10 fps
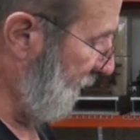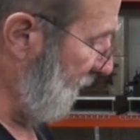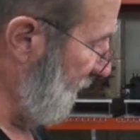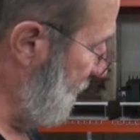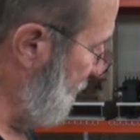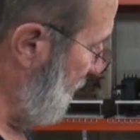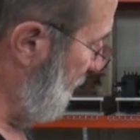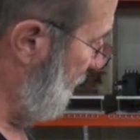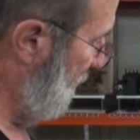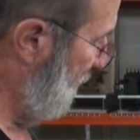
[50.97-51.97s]
from this
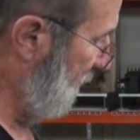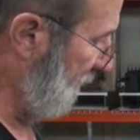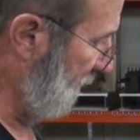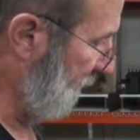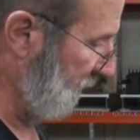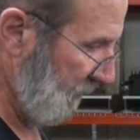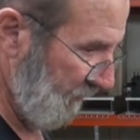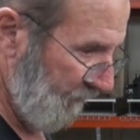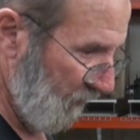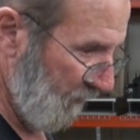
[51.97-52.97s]
end to
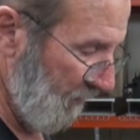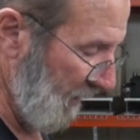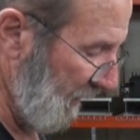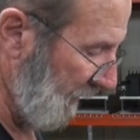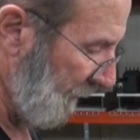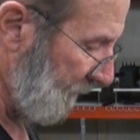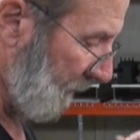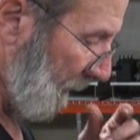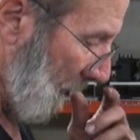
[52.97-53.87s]
the fourth main end.